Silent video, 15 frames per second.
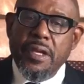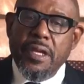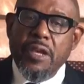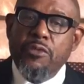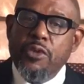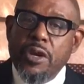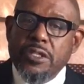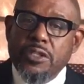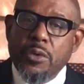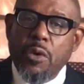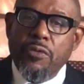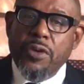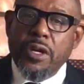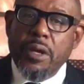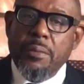If we are to
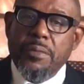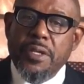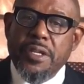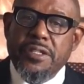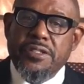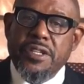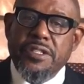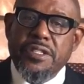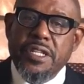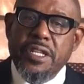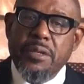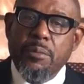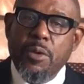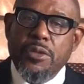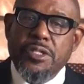overcome the existing
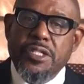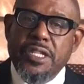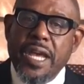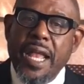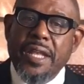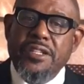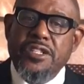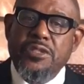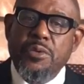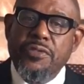emerging challenges